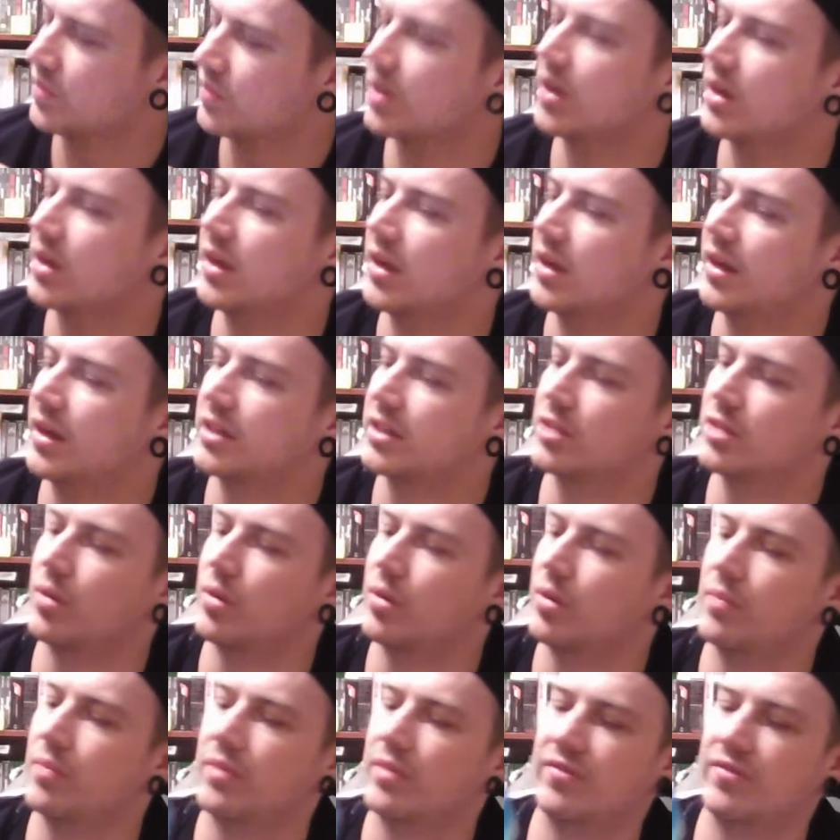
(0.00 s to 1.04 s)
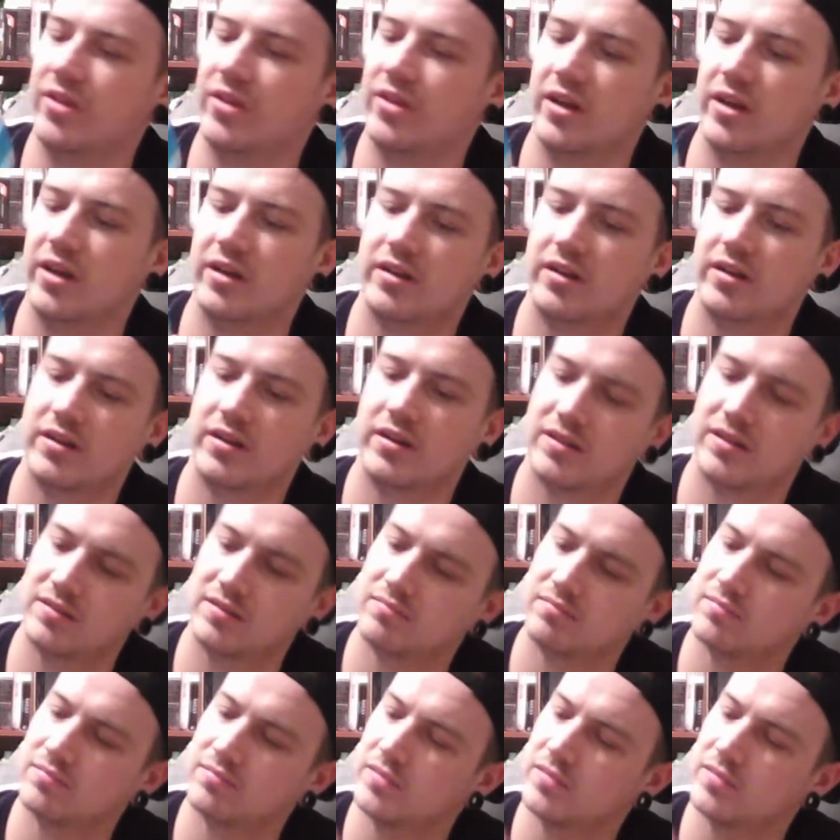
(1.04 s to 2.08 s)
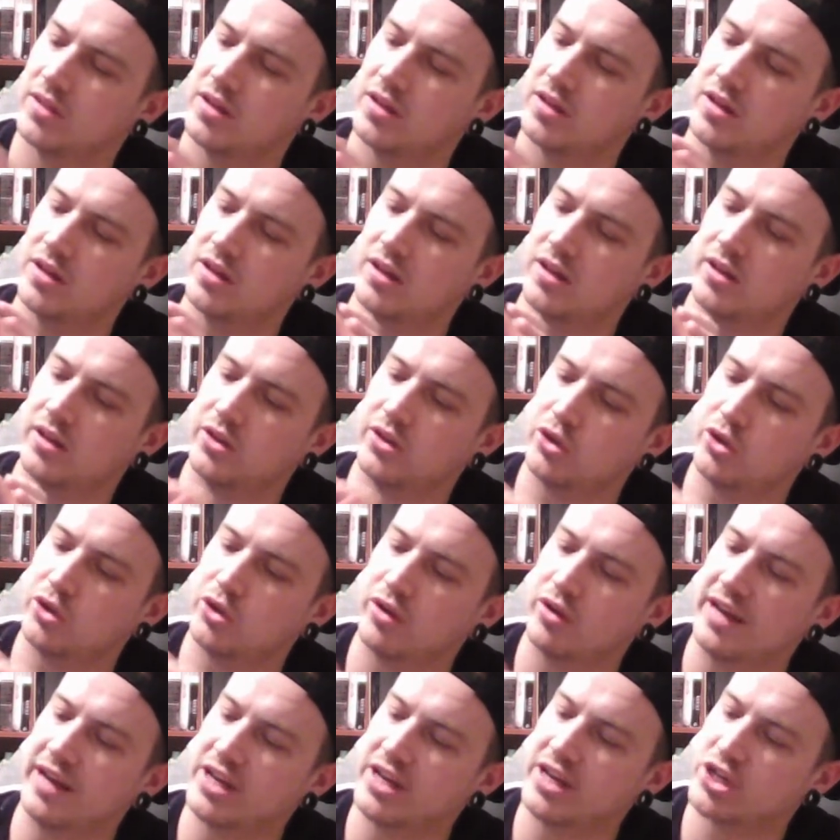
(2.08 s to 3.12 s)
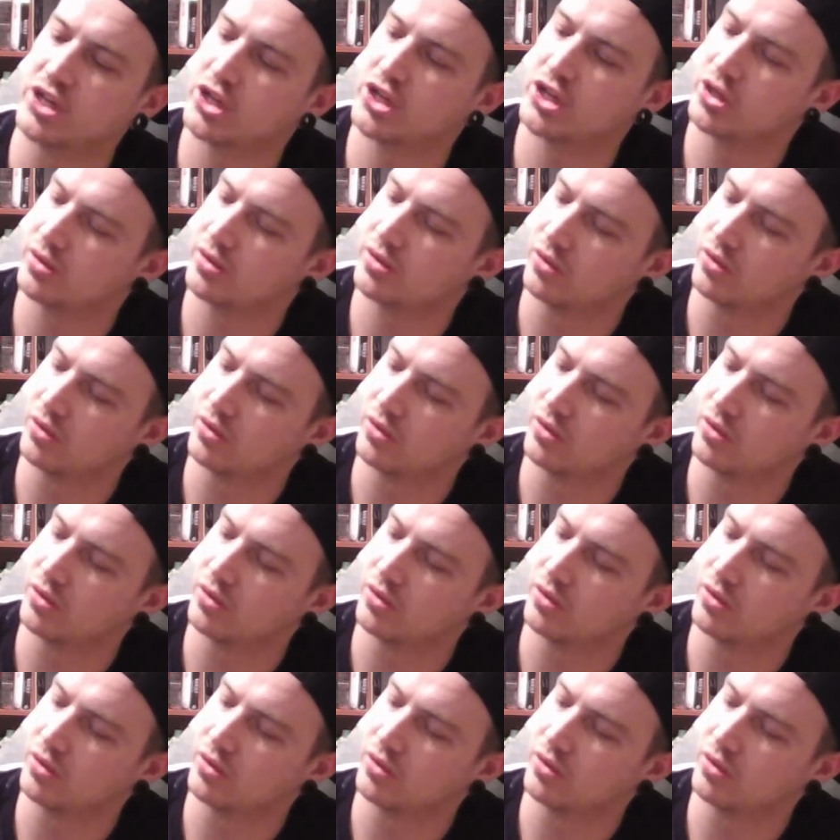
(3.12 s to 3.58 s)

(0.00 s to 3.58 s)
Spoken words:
It's the one with the greyish or